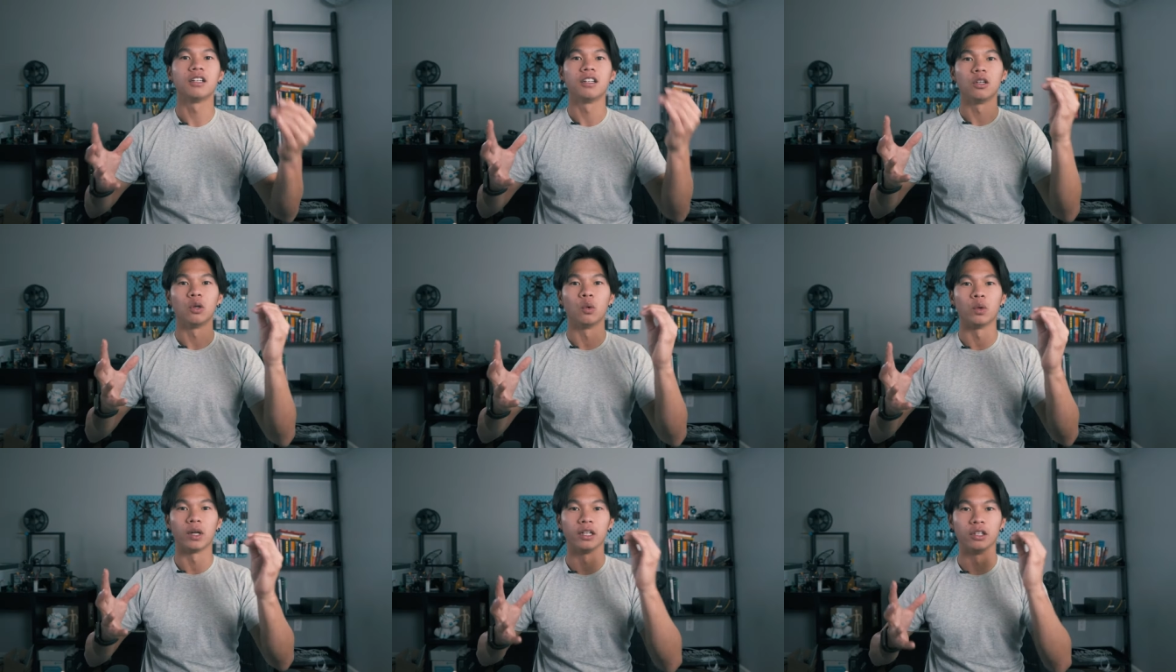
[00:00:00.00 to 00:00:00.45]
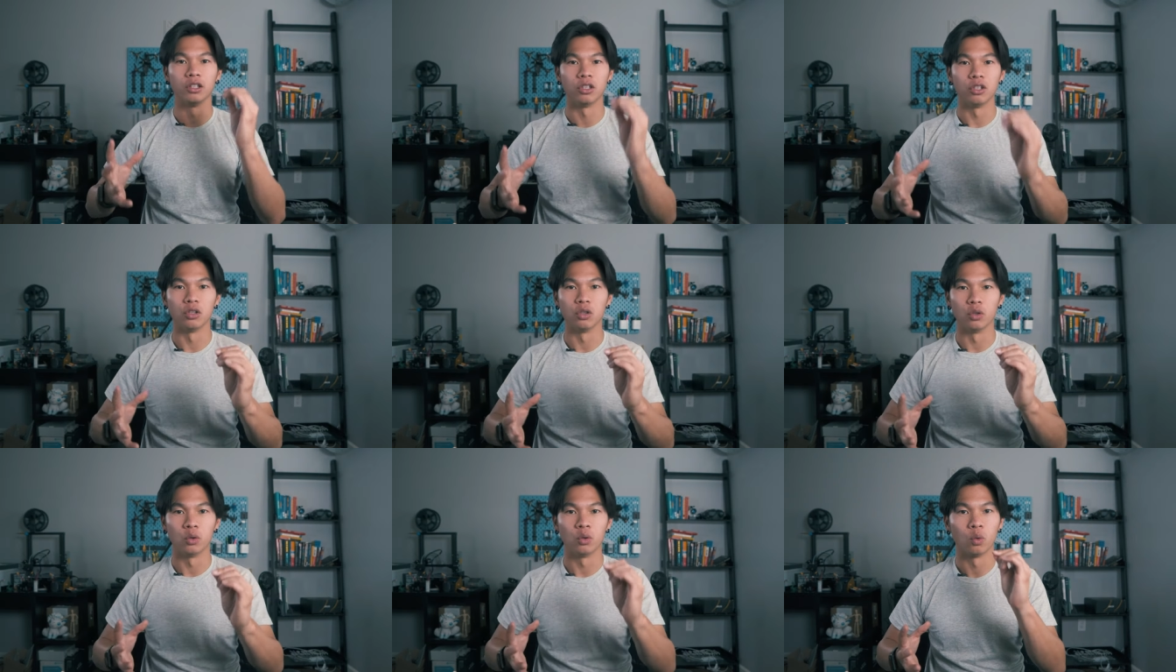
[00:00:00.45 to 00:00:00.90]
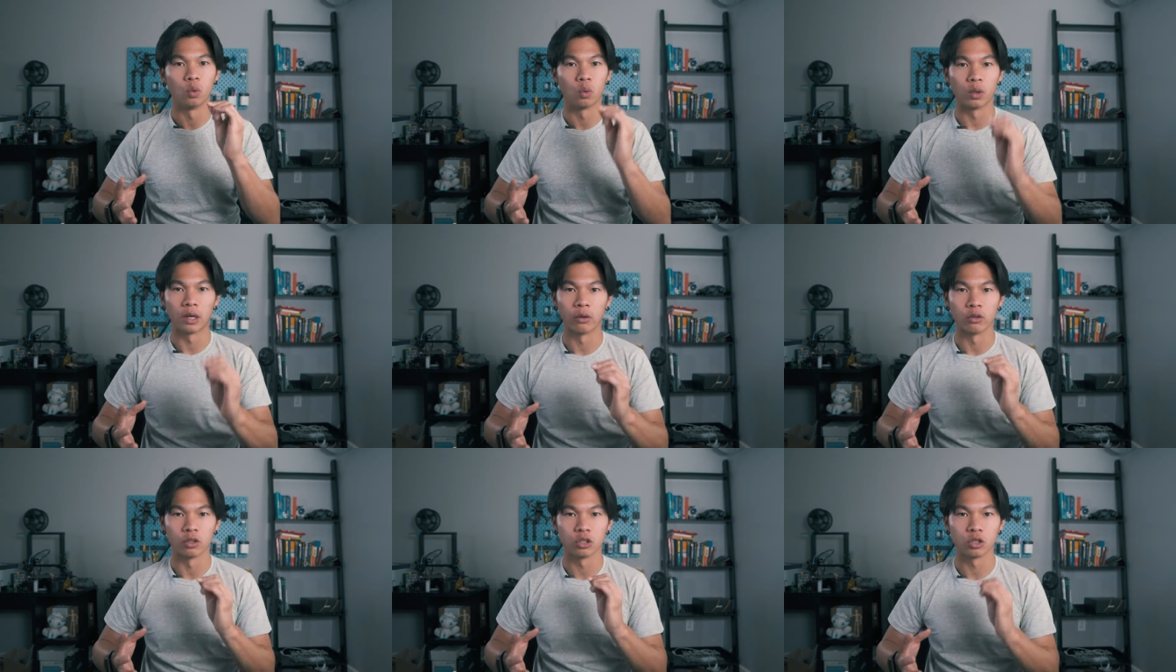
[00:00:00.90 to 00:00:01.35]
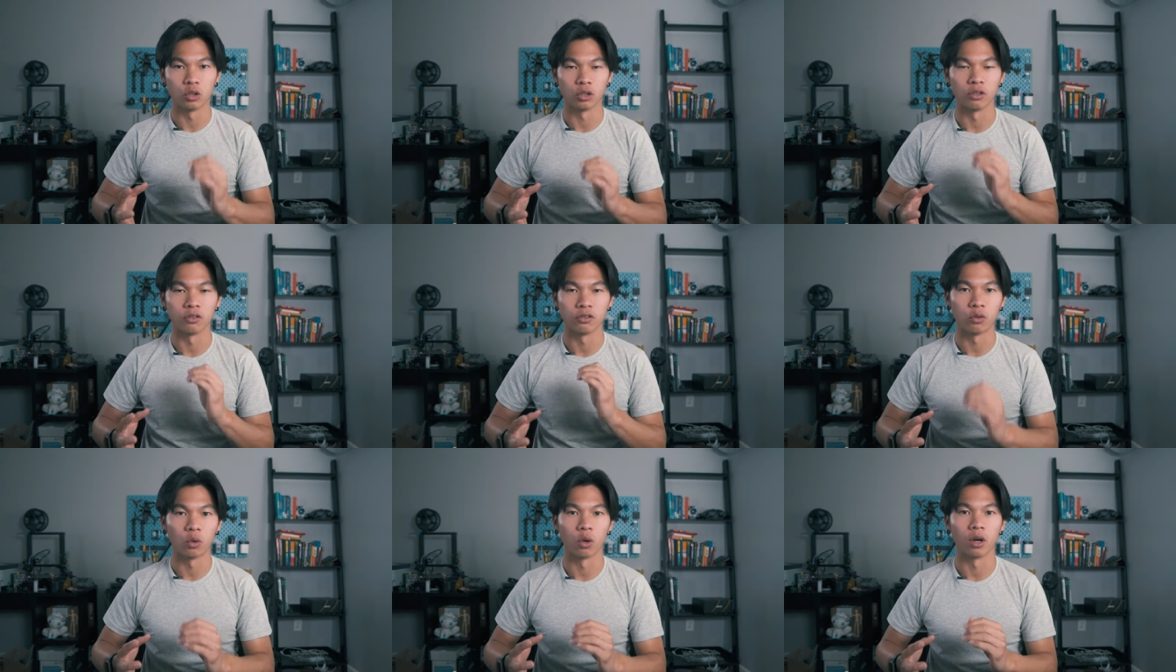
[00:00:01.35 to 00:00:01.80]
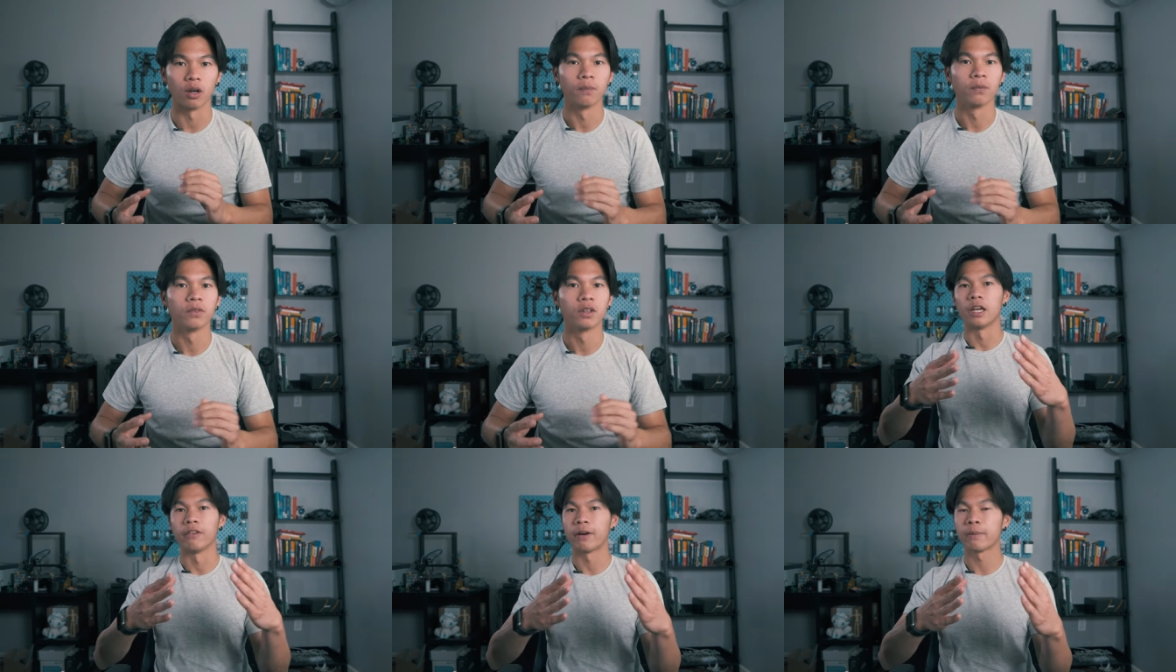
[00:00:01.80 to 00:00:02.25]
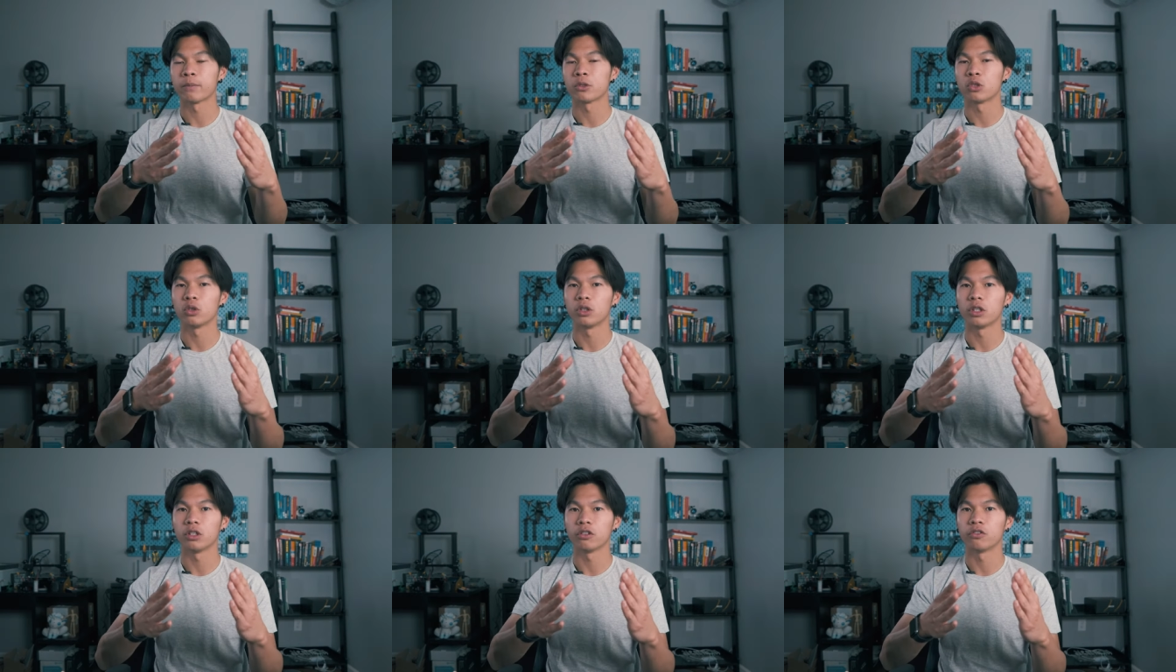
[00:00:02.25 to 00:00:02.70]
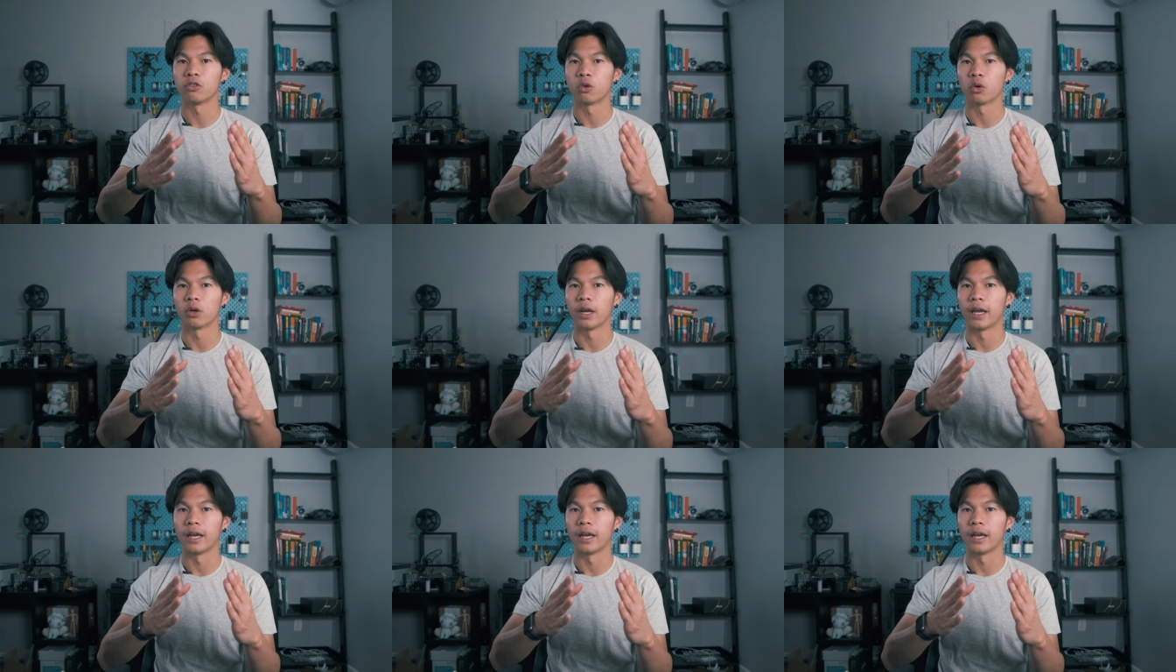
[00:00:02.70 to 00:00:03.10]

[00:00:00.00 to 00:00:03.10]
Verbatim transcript: when I knew what I was shooting for. If I'm shooting for